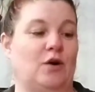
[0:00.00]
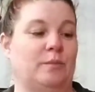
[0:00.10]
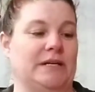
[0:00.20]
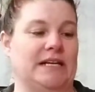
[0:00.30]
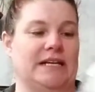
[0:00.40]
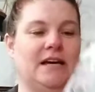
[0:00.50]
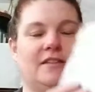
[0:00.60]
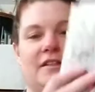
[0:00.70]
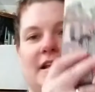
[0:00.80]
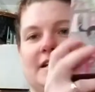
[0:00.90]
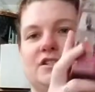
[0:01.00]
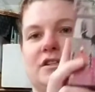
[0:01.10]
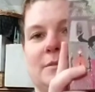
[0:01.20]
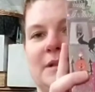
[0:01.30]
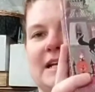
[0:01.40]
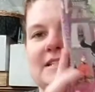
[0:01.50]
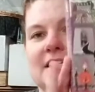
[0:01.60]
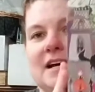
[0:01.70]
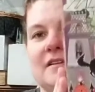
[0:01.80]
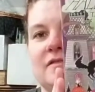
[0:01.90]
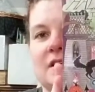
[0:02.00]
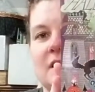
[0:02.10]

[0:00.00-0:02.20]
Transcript: opened it other than I took the plastic off.